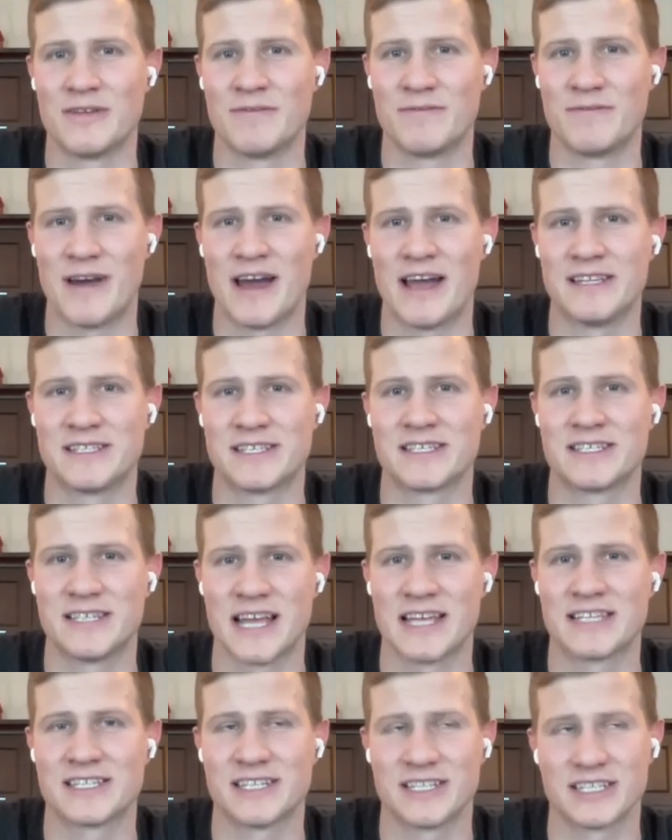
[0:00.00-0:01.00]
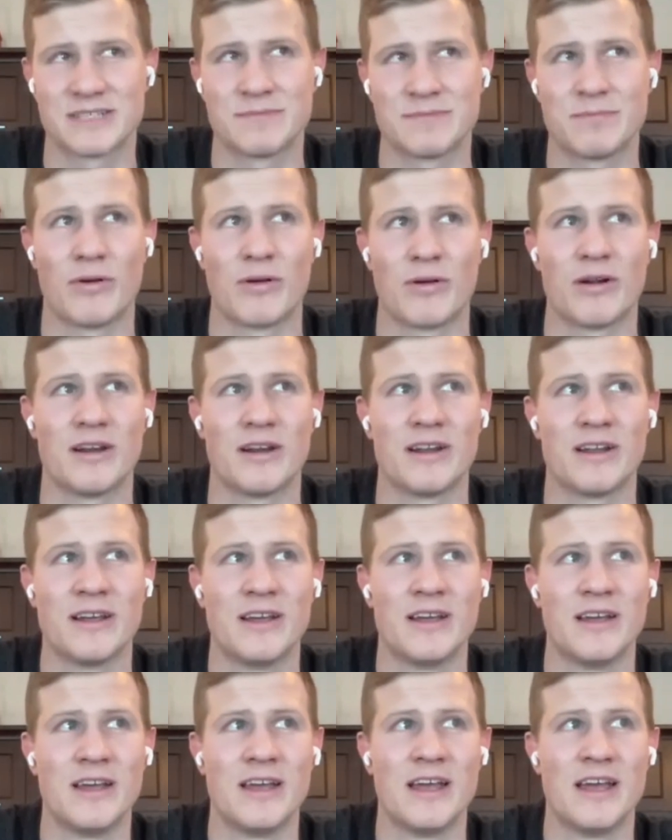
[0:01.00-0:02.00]
you can find success in a sport
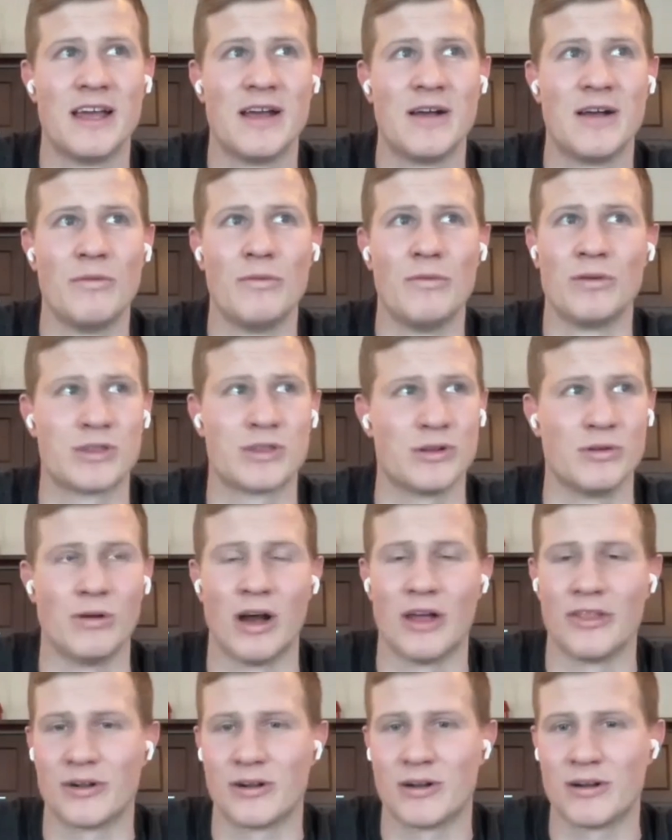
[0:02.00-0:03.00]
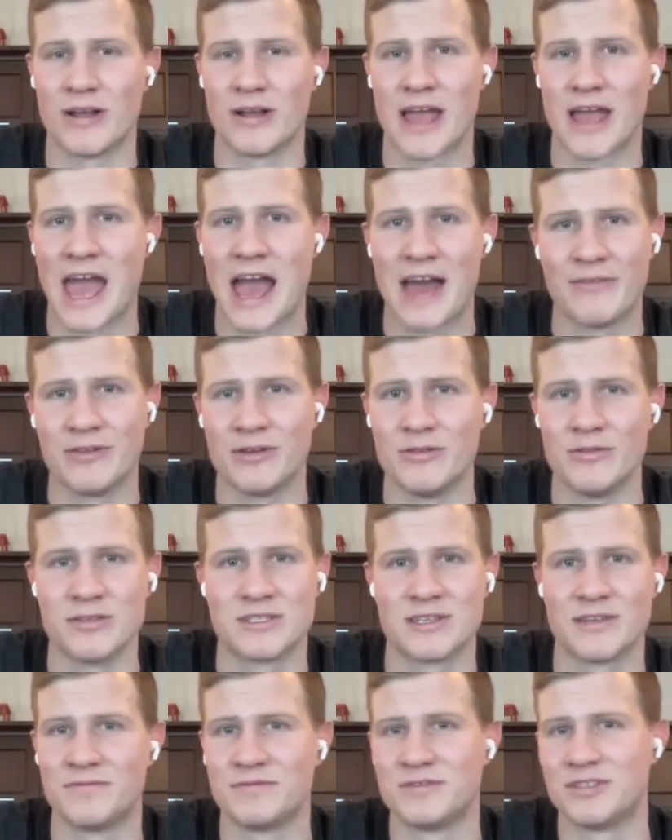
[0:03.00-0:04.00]
with through other
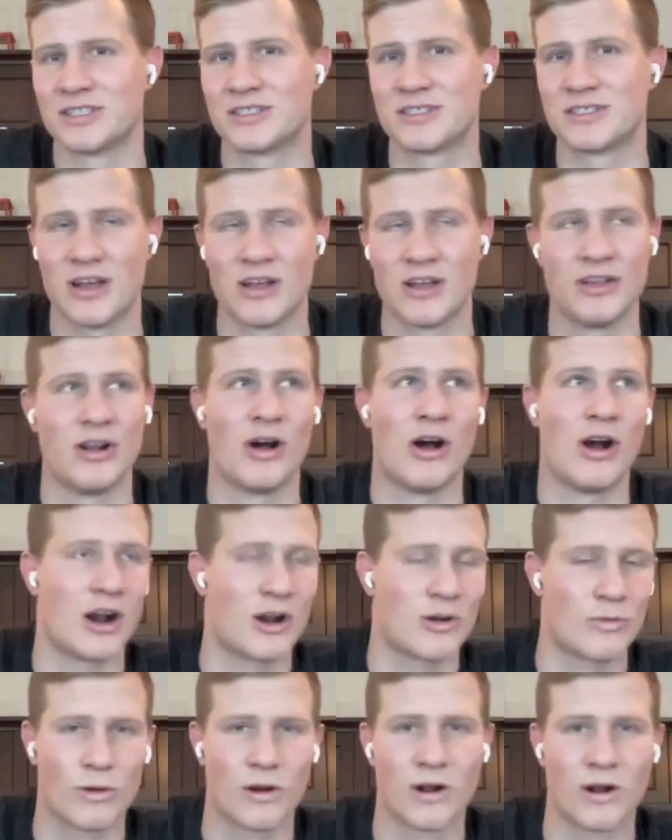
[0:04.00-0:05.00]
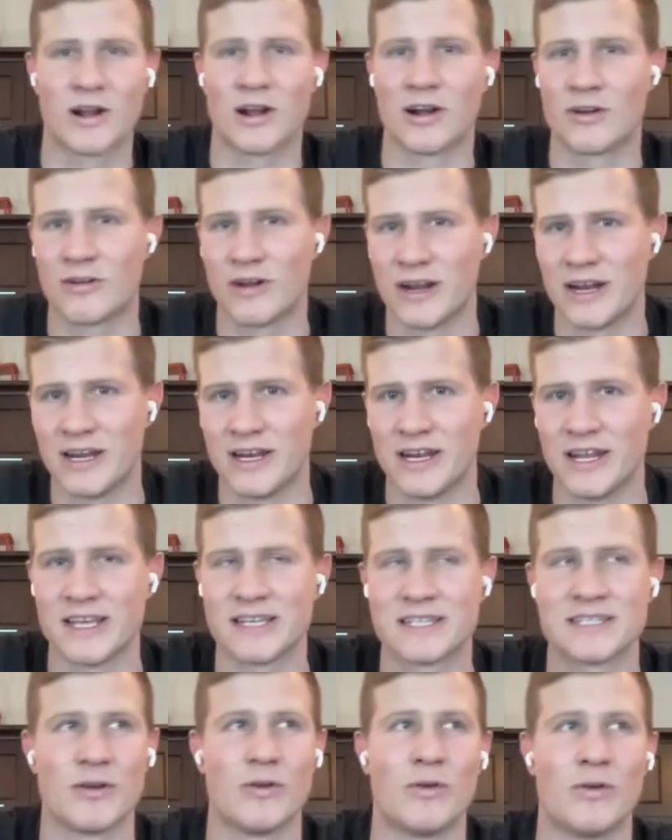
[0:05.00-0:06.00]
avenues of just, hard work or
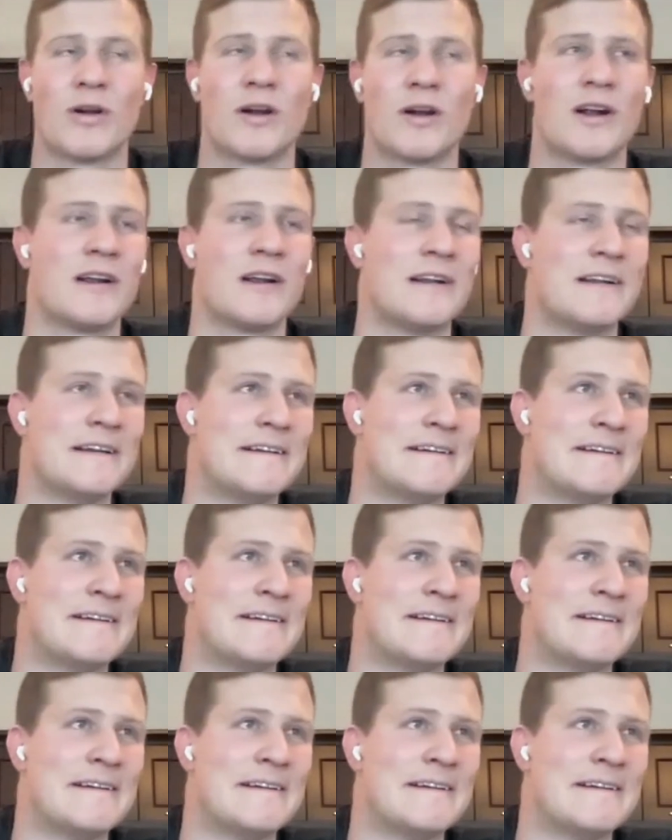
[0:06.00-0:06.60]
grittiness or,